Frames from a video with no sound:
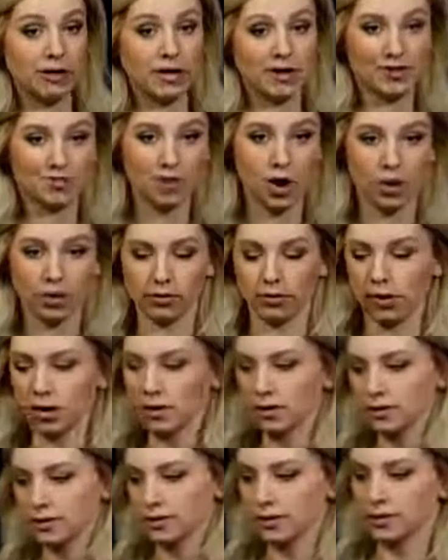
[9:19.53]
any
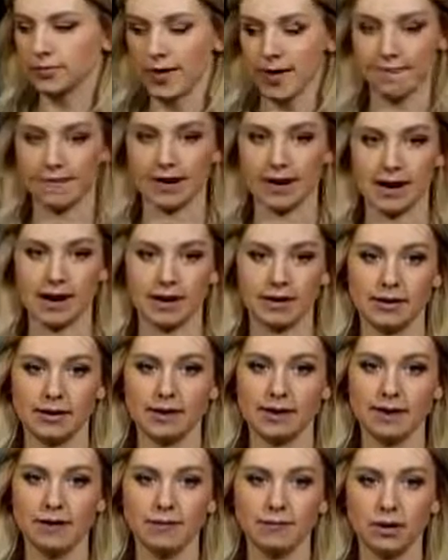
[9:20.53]
farther since we have an odd
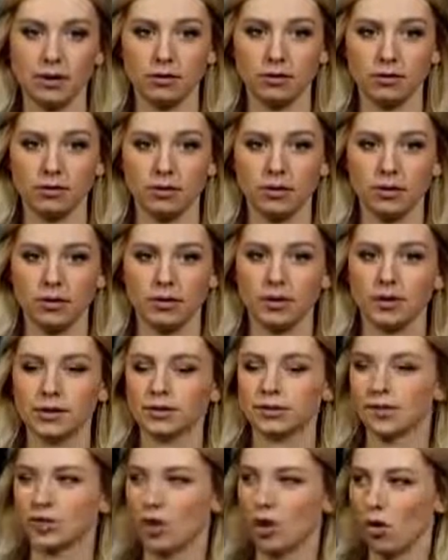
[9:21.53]
and an even.
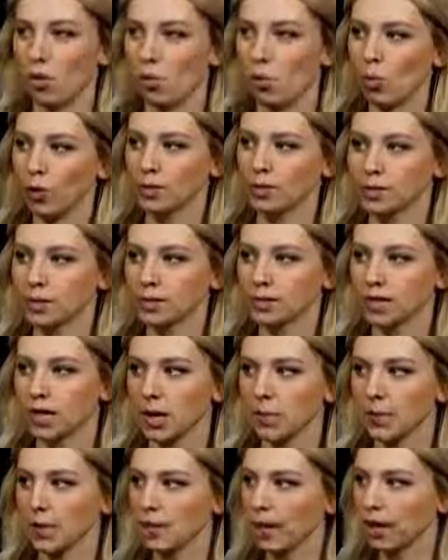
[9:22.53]
So work towards
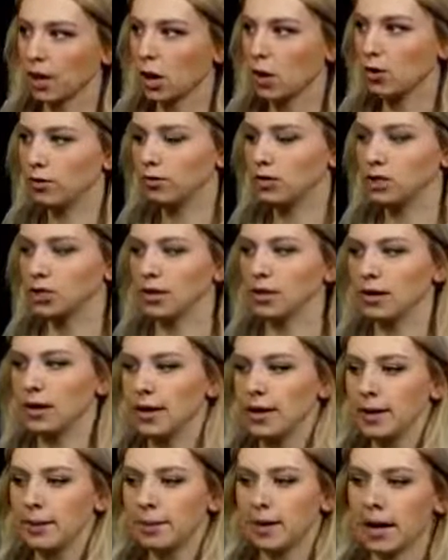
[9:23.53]
keeping that coefficient
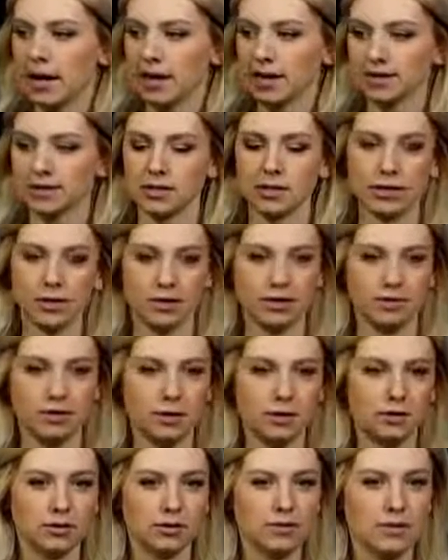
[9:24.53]
positive.
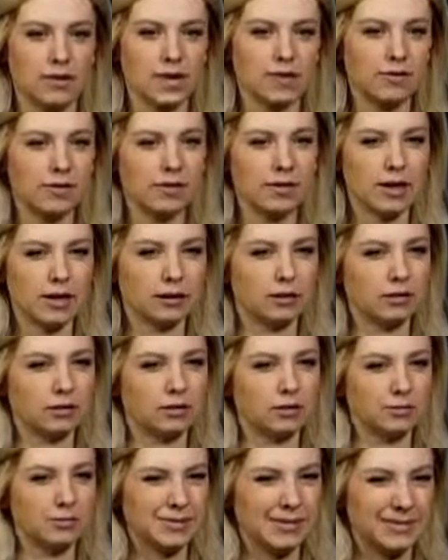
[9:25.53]
It'll save you that
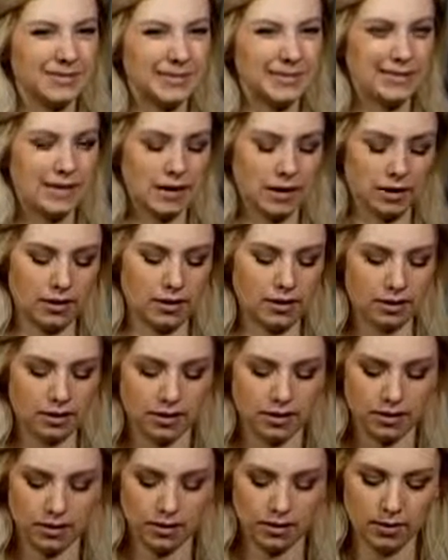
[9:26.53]
little mistake
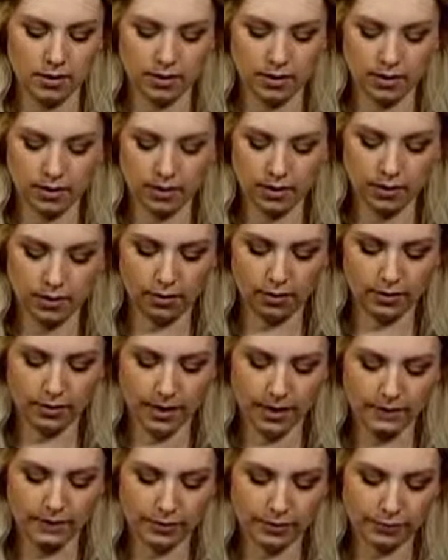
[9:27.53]
of
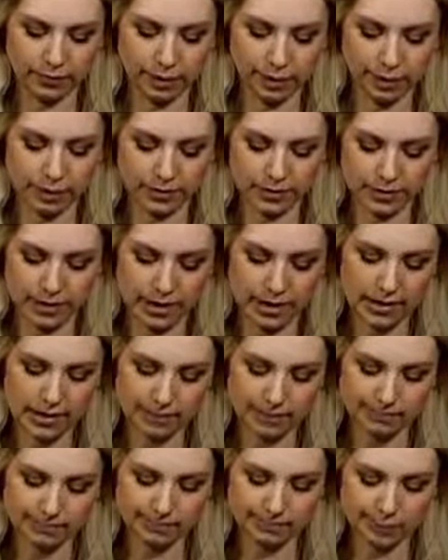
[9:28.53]
having to flip the
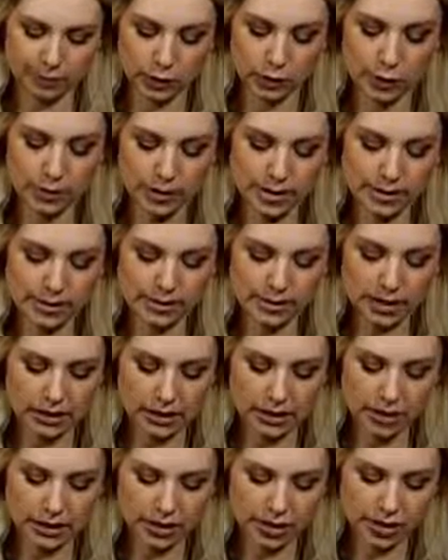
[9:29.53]
sign. So go ahead and take
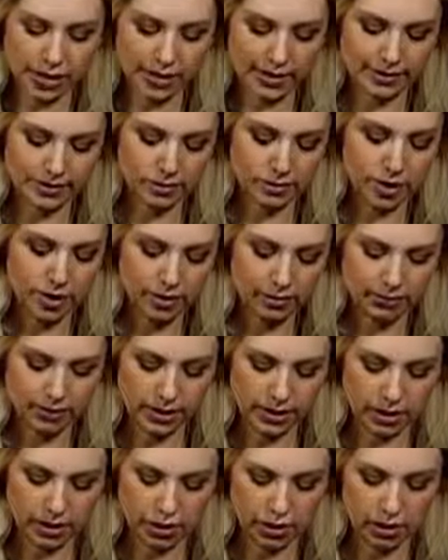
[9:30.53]
that try, solve the
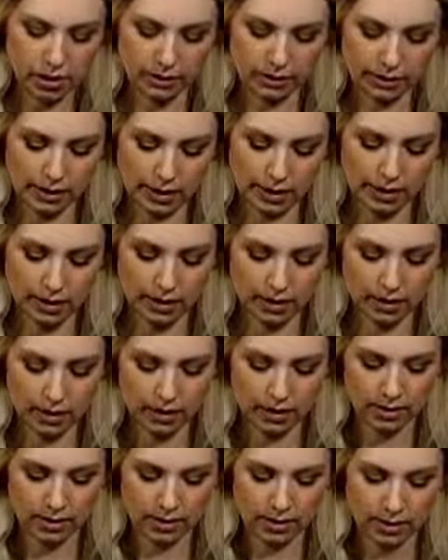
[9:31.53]
inequality,
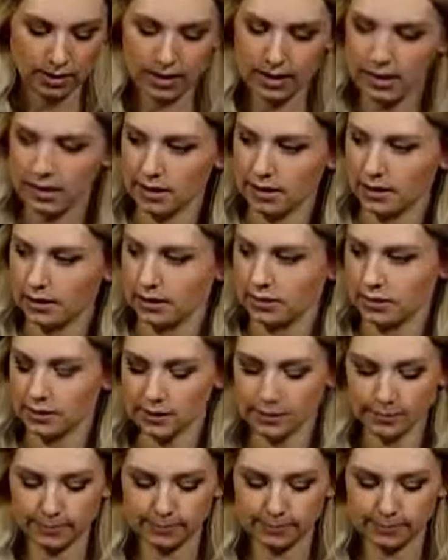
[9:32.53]
and